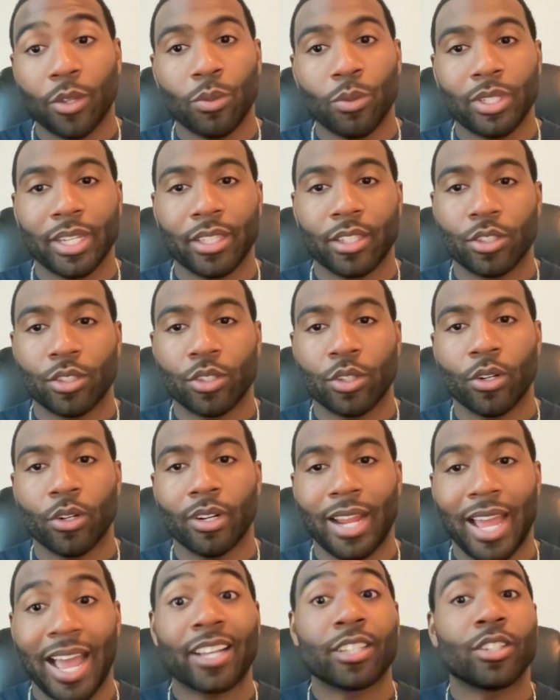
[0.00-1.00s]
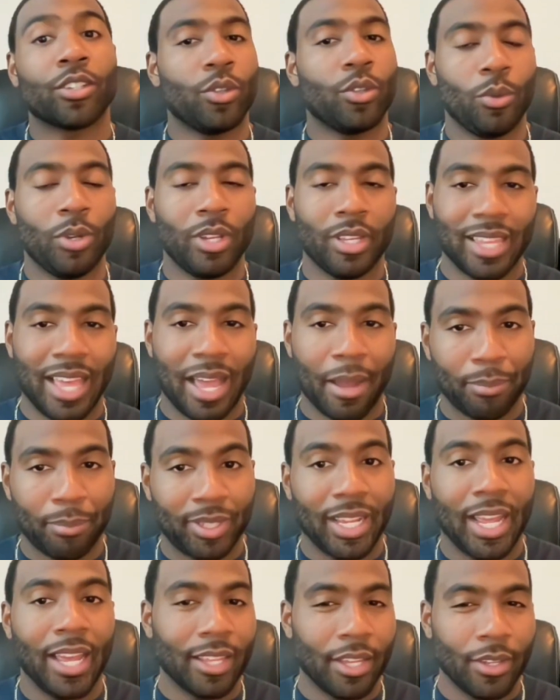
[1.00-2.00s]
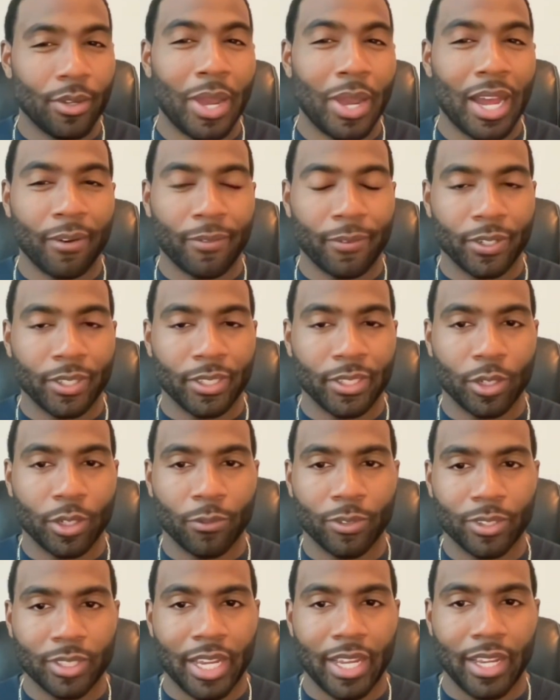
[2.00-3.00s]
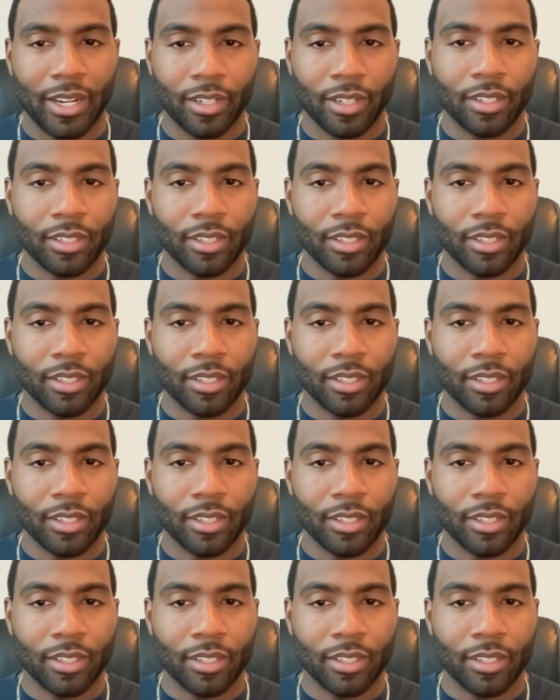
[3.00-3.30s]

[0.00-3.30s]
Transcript: you said, start executing that plan that you had for yourself. Is that